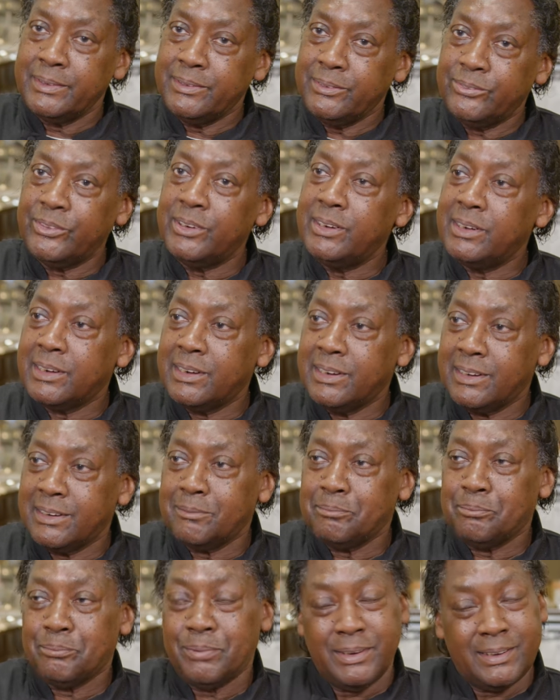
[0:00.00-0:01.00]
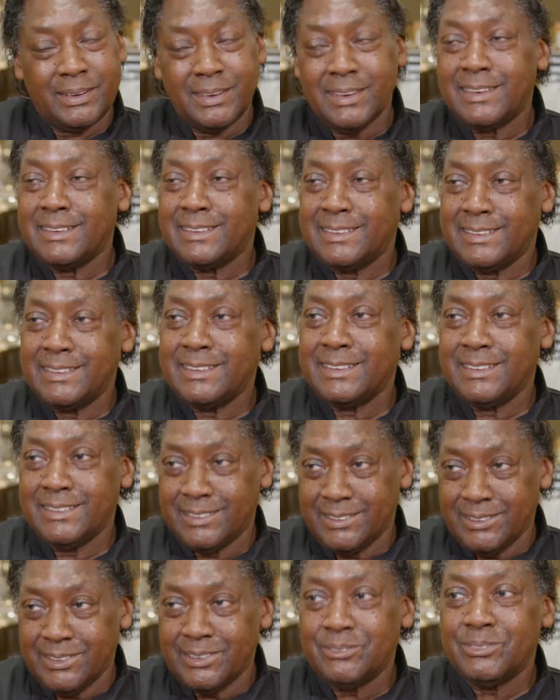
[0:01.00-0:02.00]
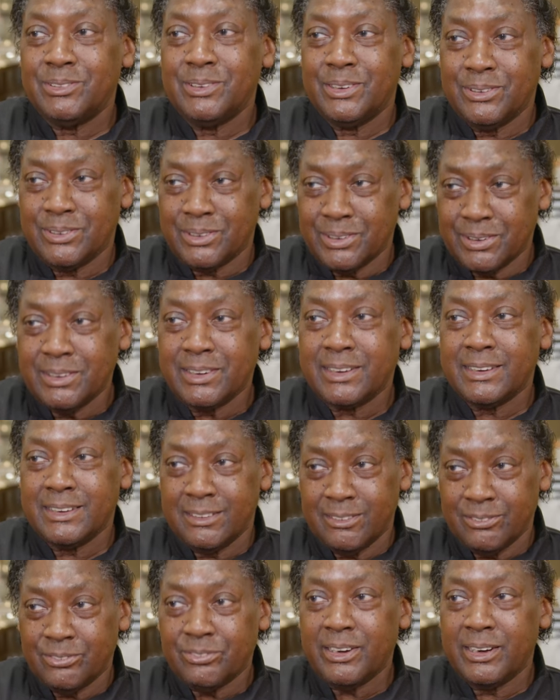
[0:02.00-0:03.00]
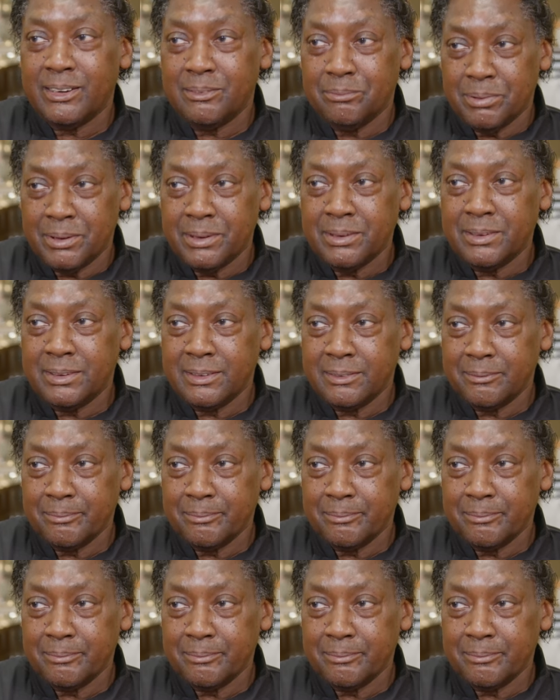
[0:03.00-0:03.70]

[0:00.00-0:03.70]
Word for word: You really got to pay a lot of attention to it if you're going to cook it in a frying pan.